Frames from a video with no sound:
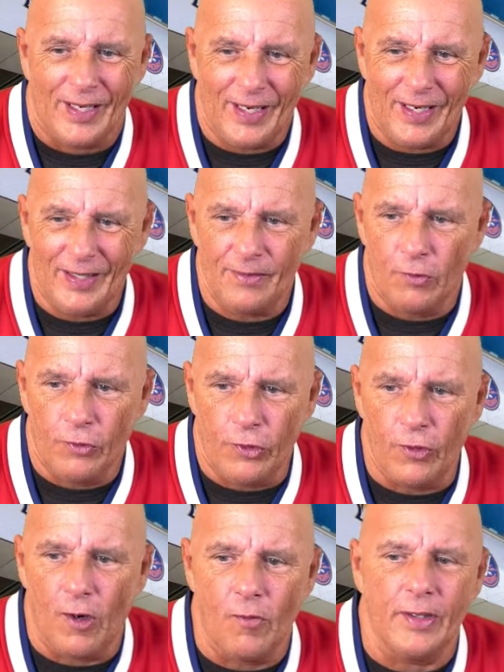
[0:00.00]
And
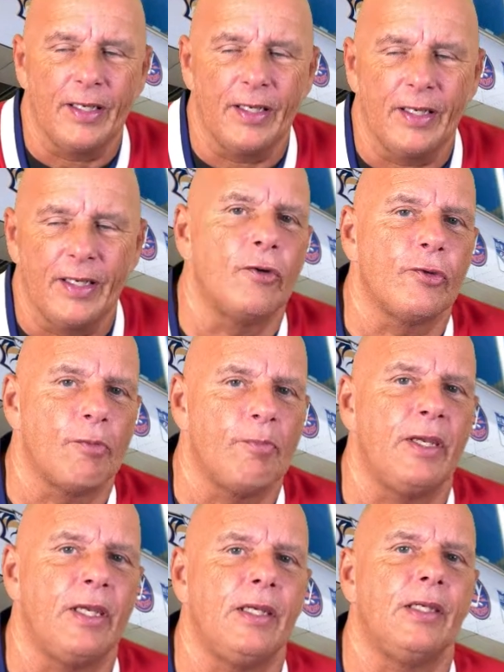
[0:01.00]
you know, he's going to
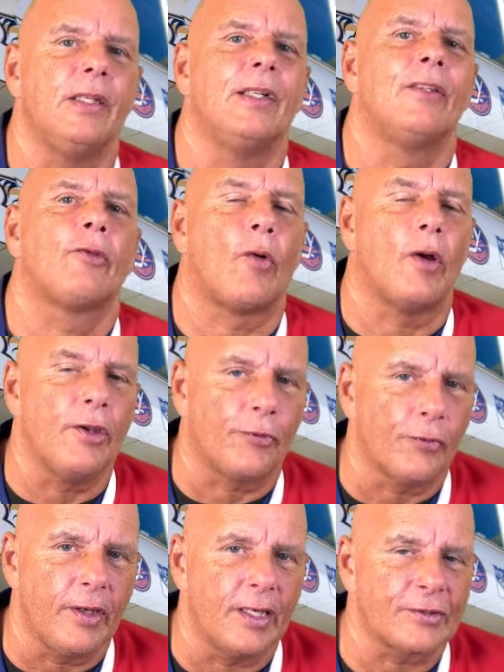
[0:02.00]
be 22
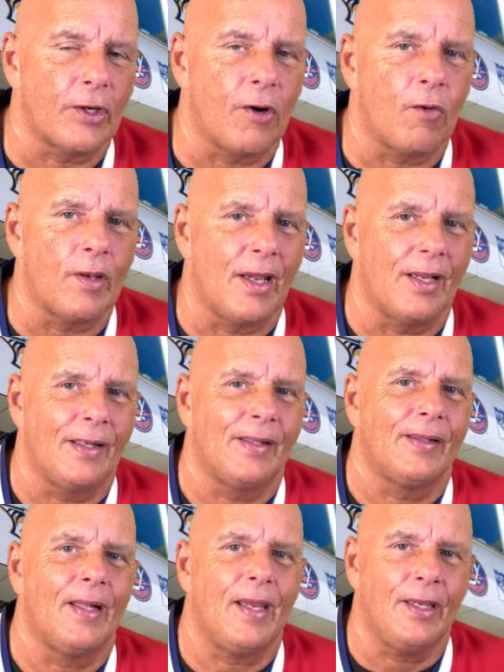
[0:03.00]
years old
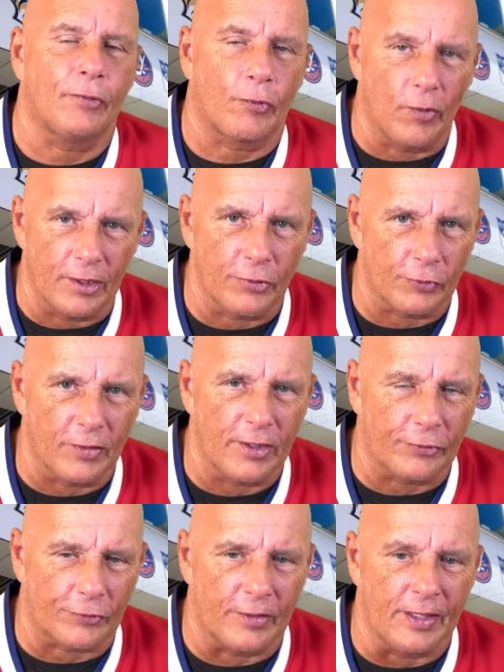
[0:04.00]
in
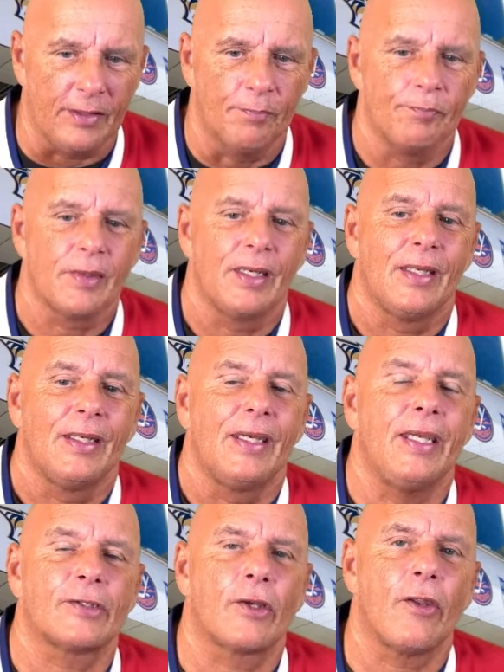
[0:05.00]
2023.
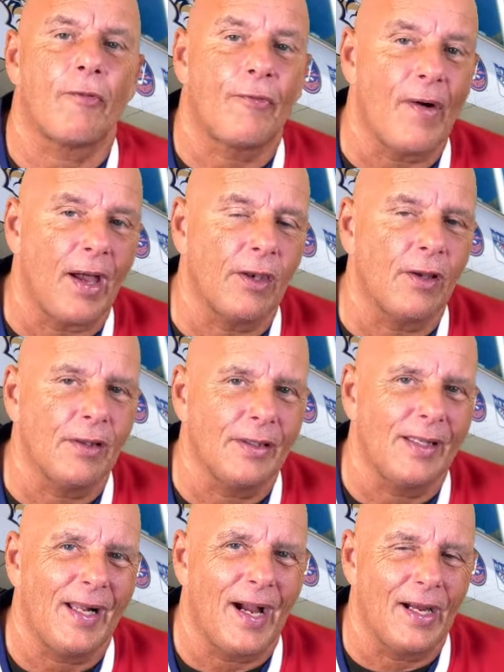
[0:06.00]
he's on the
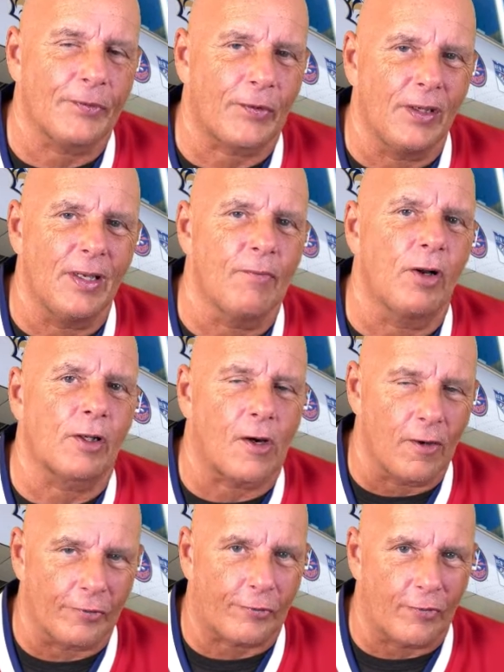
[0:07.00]
final entry level
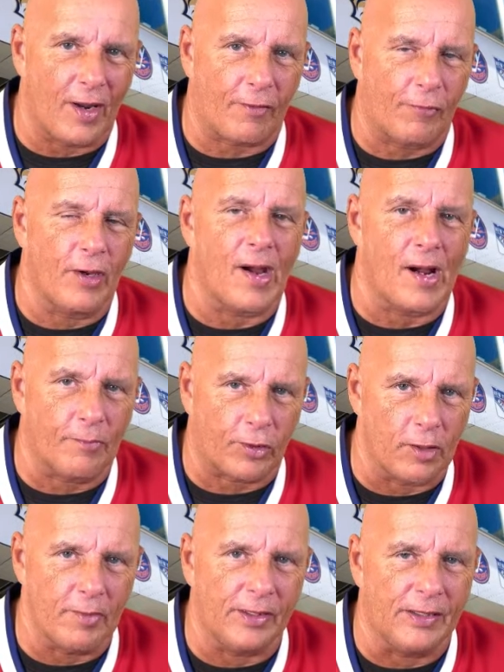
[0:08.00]
contract for the
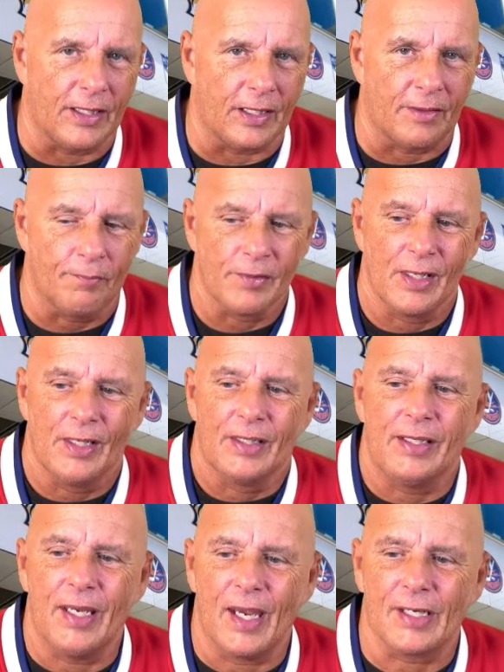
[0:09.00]
upcoming year.
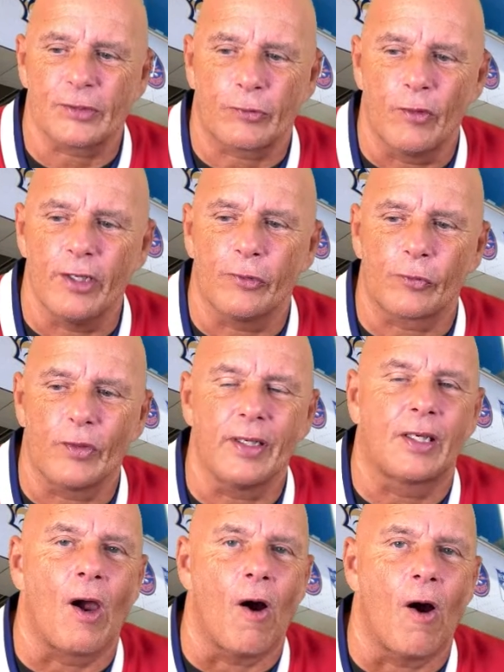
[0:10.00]
He has 23
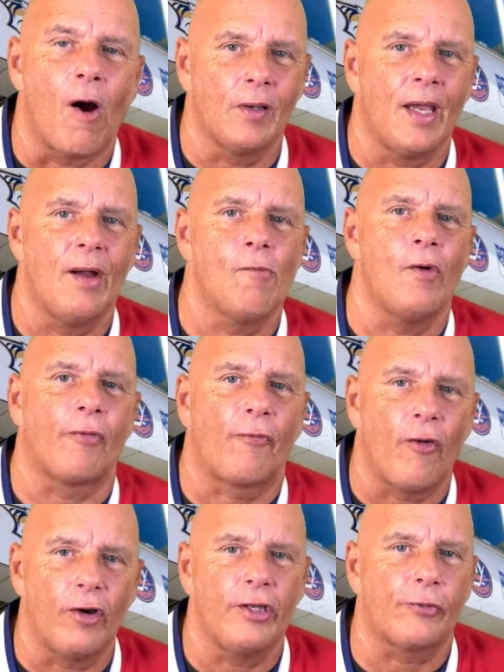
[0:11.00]
goals with
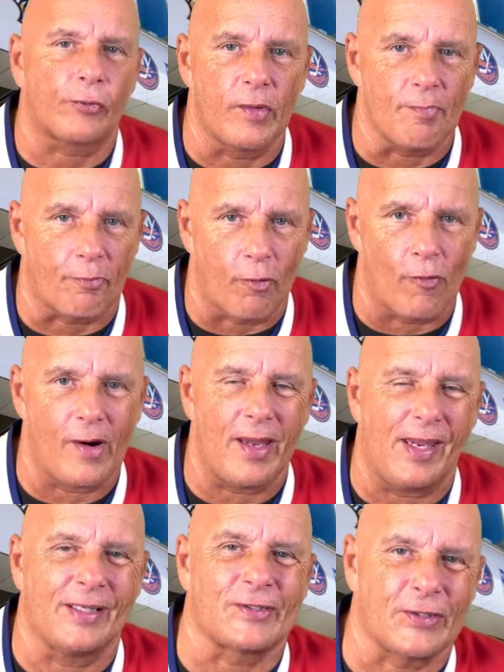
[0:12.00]
43 points
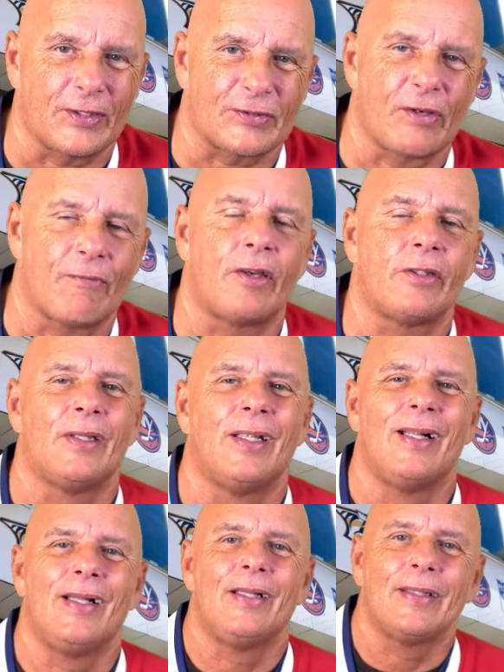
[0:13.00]
and 67
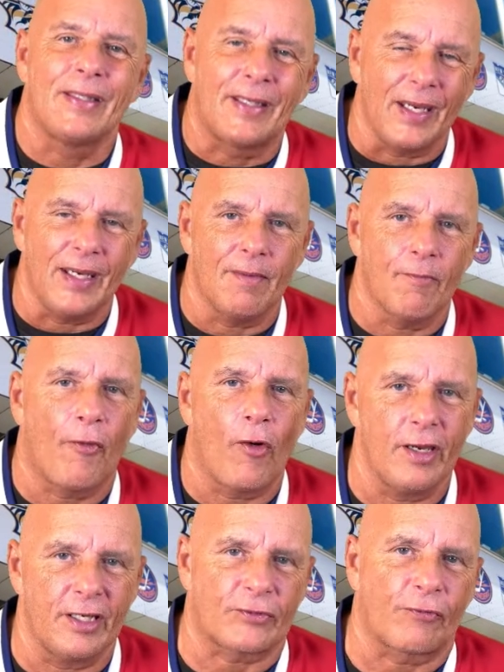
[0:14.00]
game
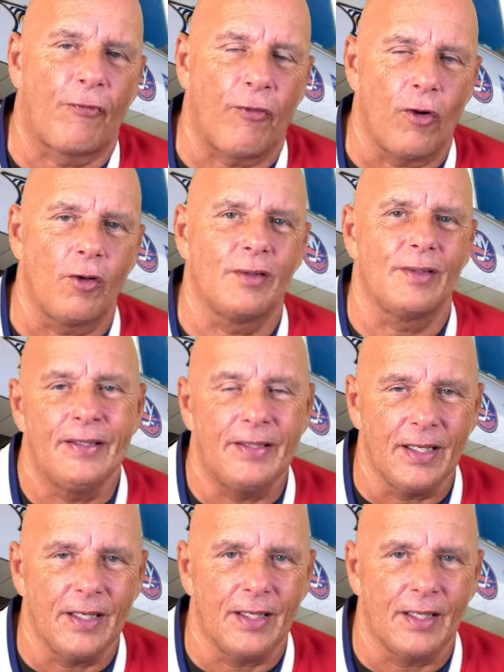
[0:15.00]
for his full
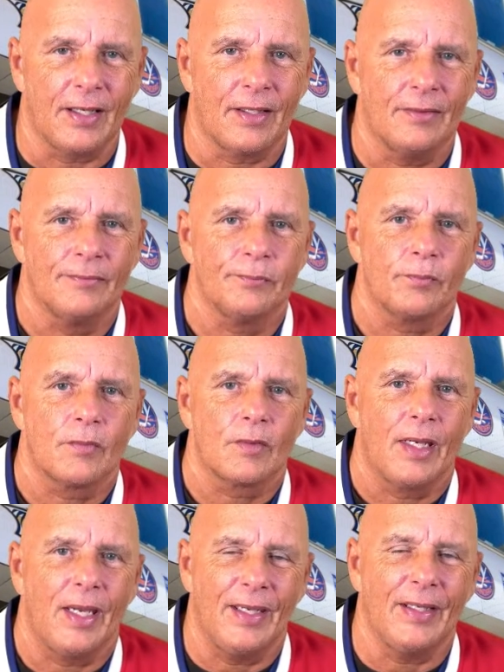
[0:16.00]
year
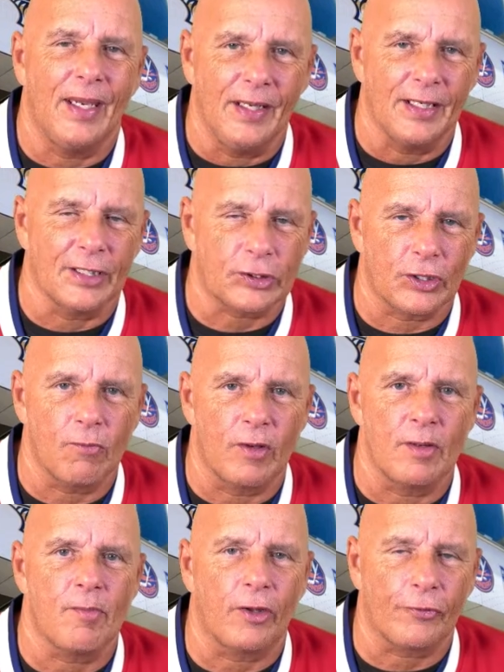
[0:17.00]
in NHL with the
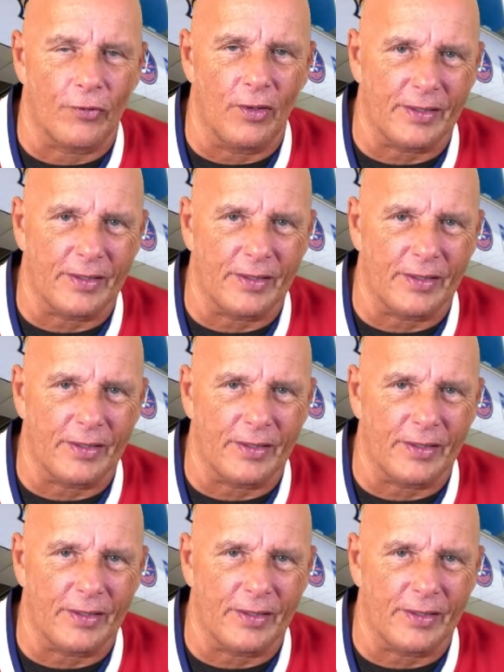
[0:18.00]
Montreal